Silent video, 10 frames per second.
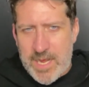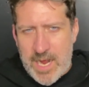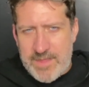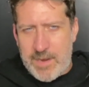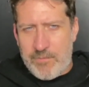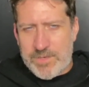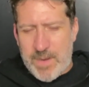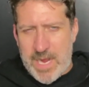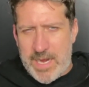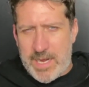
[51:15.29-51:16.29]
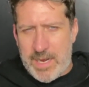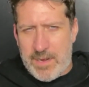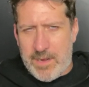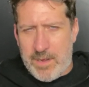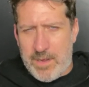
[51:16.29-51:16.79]
I think it was by
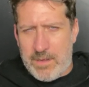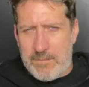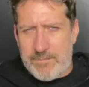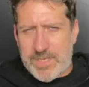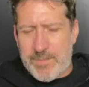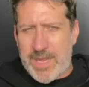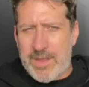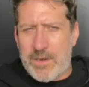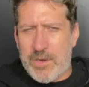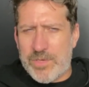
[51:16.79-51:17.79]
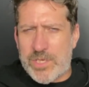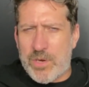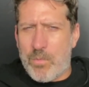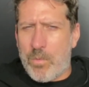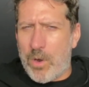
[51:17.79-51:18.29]
somebody that used to
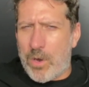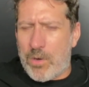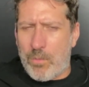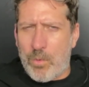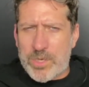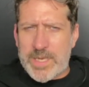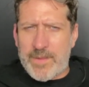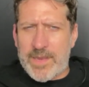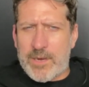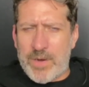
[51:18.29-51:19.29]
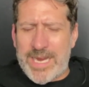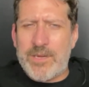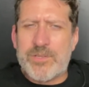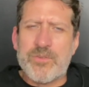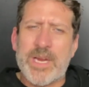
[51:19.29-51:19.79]
work or worked in the liquor
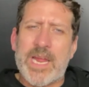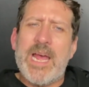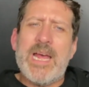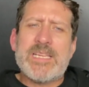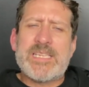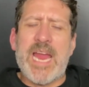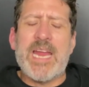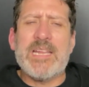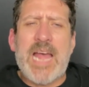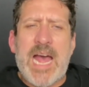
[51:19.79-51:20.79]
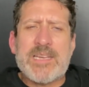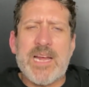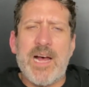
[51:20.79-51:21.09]
industry, saying that